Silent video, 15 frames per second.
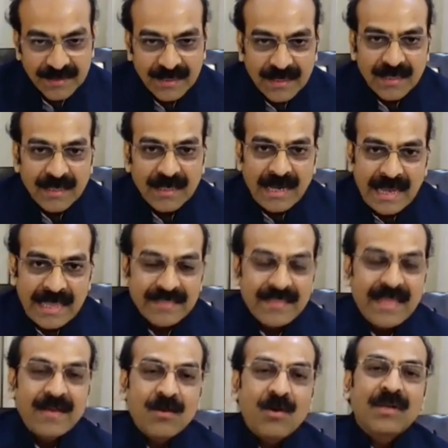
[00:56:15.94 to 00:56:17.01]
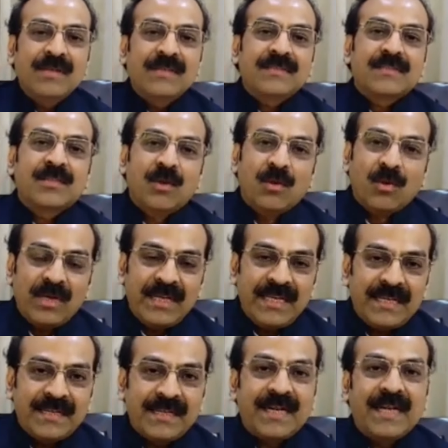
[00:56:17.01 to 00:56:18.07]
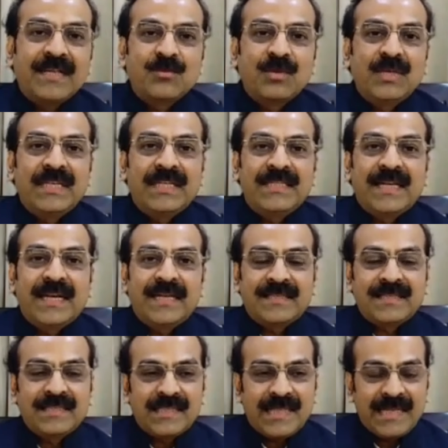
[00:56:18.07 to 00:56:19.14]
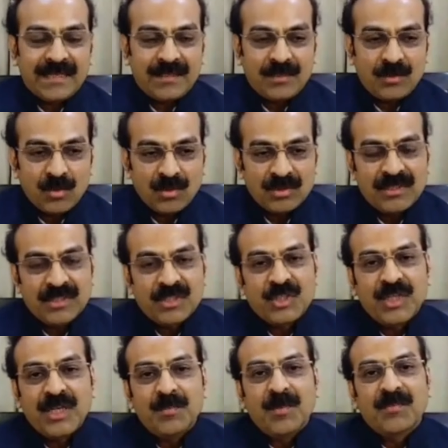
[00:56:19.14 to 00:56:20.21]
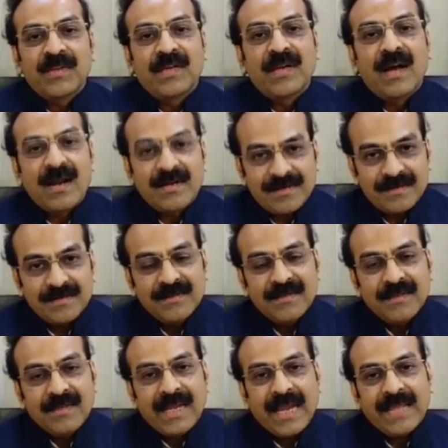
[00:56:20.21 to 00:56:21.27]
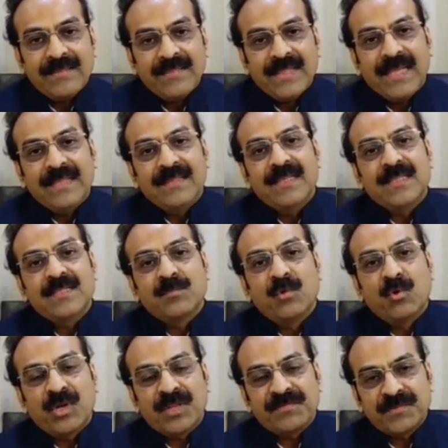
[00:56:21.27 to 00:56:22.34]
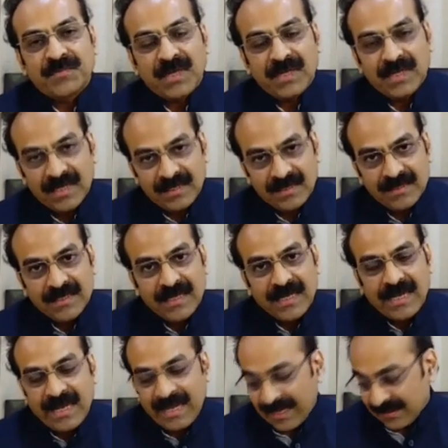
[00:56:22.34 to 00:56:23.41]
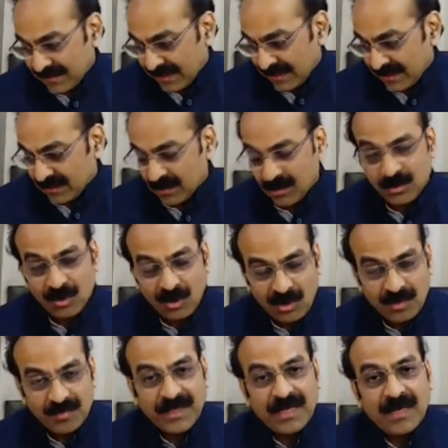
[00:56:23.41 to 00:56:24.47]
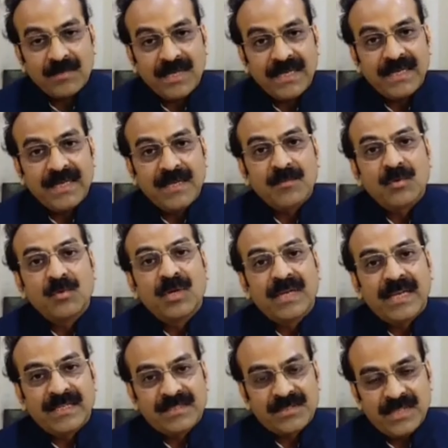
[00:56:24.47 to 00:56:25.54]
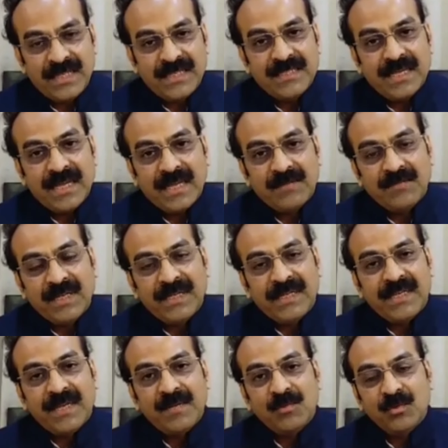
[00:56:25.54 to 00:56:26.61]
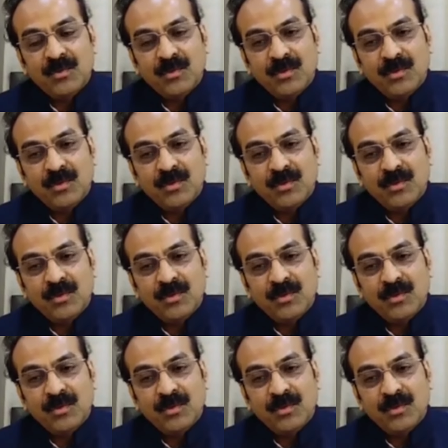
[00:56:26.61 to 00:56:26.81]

and okay. then on slowly and gradually that take, took the shape of an art and then these motifs were done and then in the europe enameling came to a next stage and when it came to